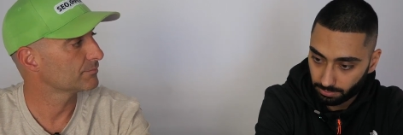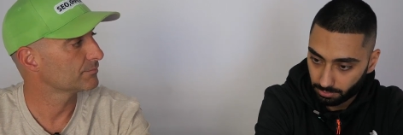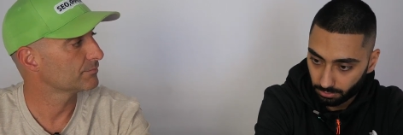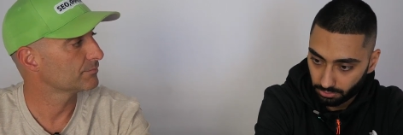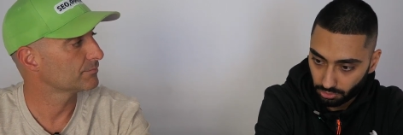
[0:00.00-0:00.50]

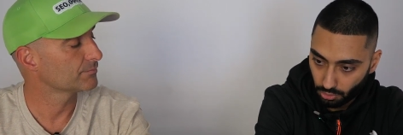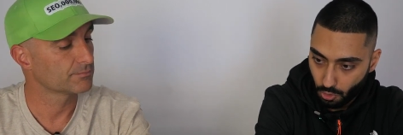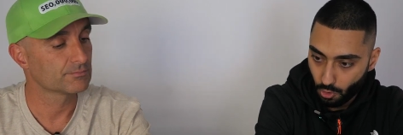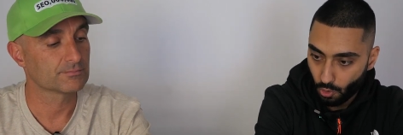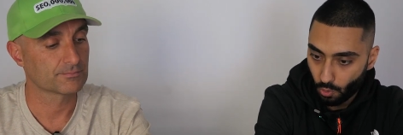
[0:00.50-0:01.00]
Speaker 1: triples.
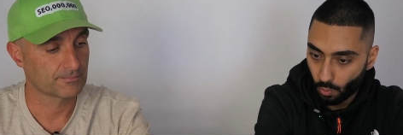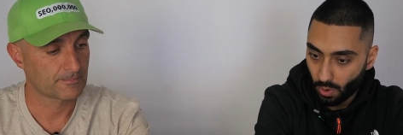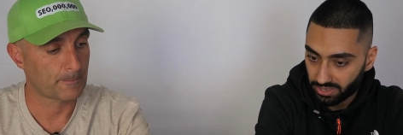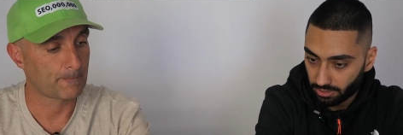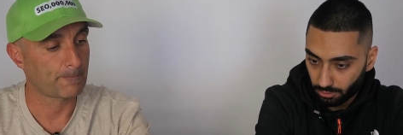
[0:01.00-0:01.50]

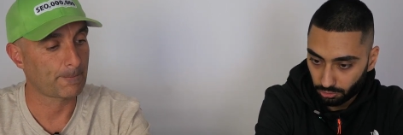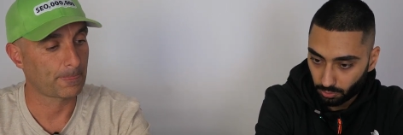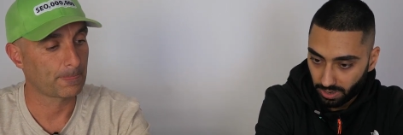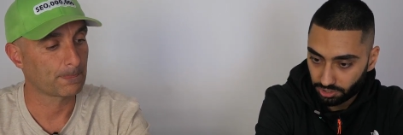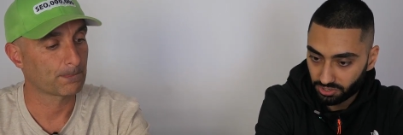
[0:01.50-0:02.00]
When you use
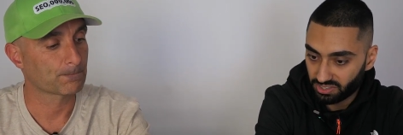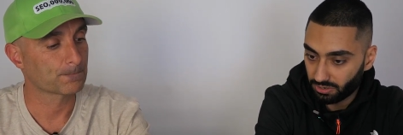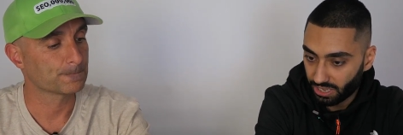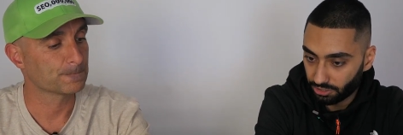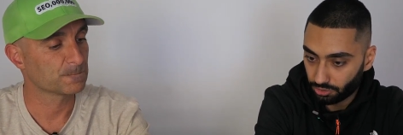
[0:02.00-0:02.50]
questions in
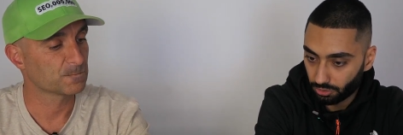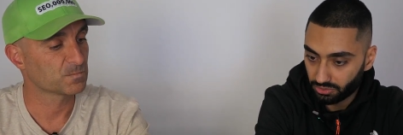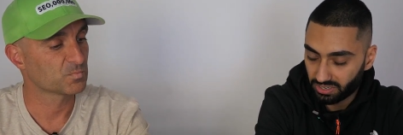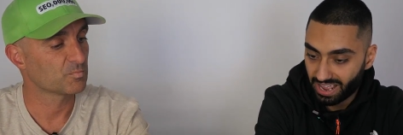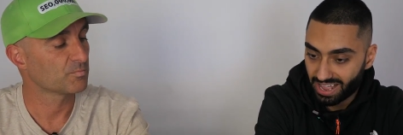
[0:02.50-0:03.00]
your
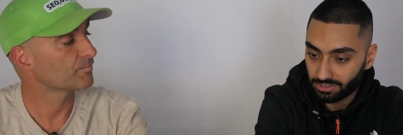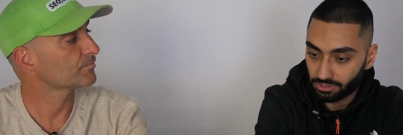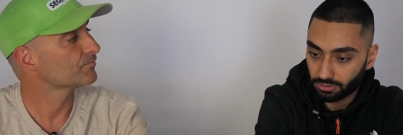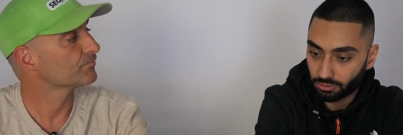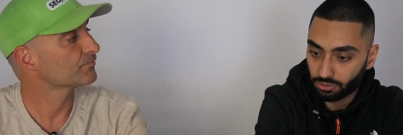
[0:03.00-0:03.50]
H2s and
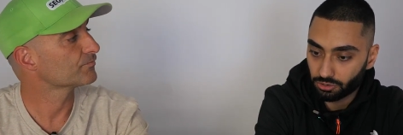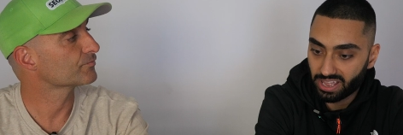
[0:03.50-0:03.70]
answer